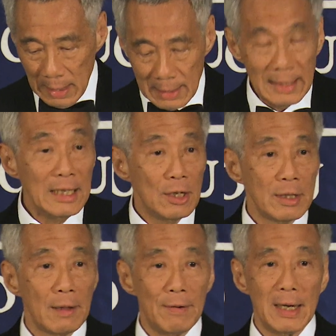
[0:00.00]
Indeed,
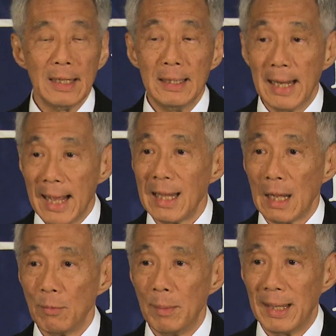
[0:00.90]
on the very day
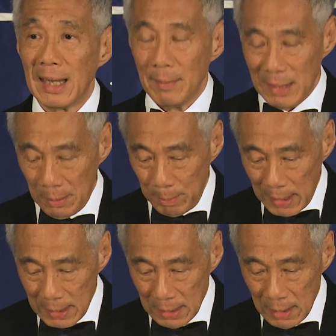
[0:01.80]
that we became
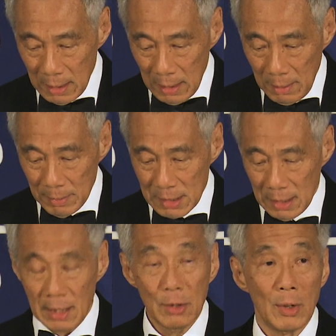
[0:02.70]
independent,
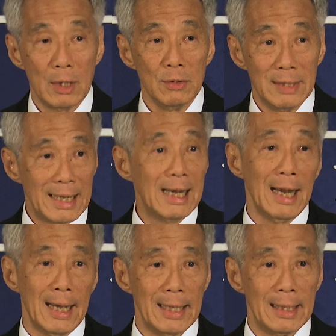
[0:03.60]
Mr. Lee Kuan Yew
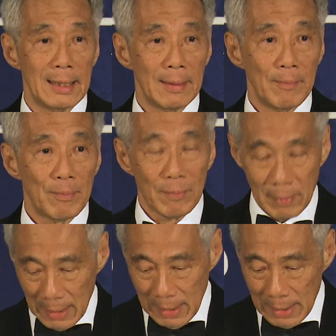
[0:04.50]
declared
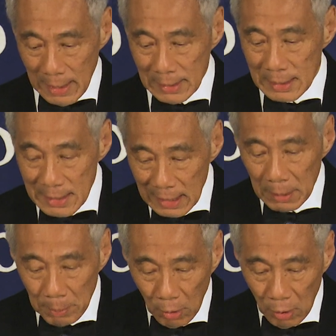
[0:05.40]
that in
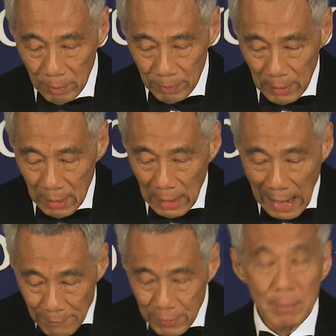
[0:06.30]
Singapore,
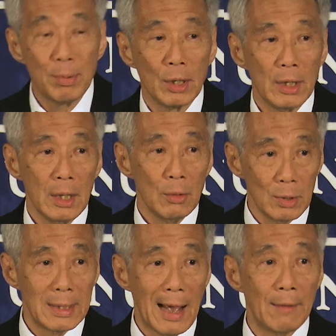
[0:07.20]
everybody
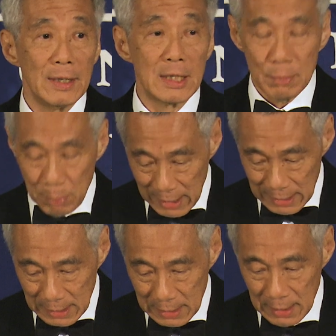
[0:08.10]
would have his
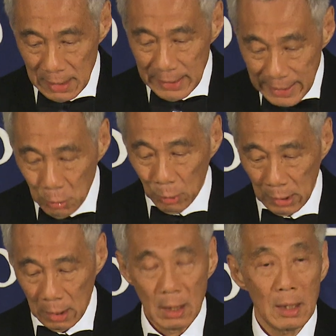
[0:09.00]
place,
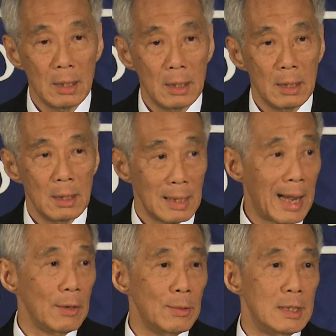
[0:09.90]
equal
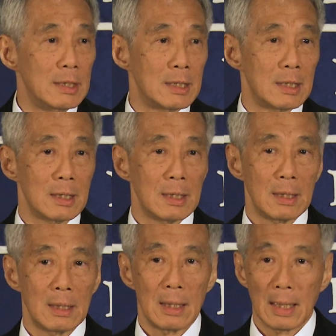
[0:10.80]
language,
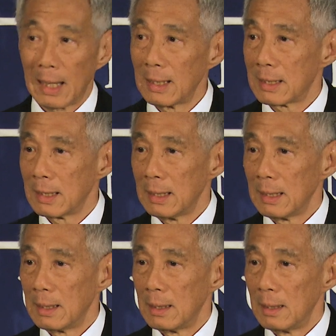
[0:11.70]
culture,
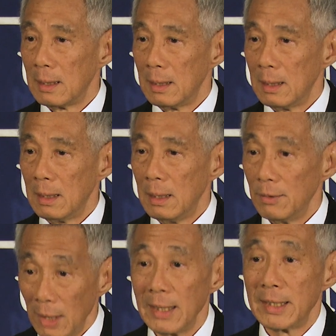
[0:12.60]

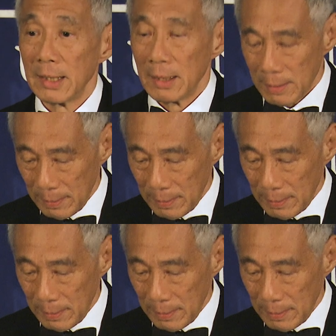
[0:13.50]
religion.